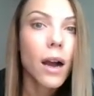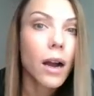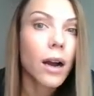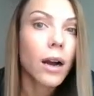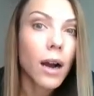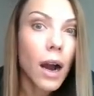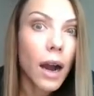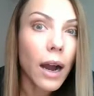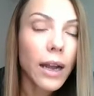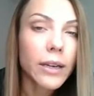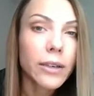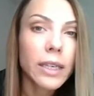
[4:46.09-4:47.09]

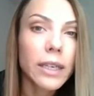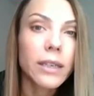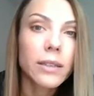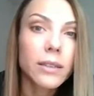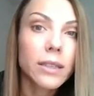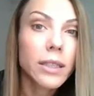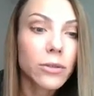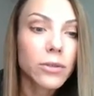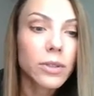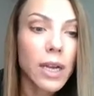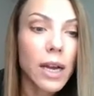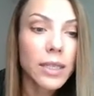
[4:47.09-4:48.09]
hiring
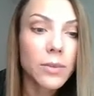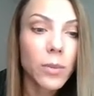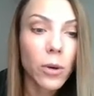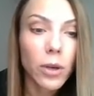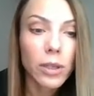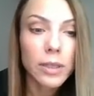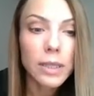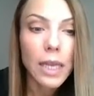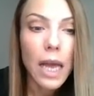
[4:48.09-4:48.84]
zero-size models,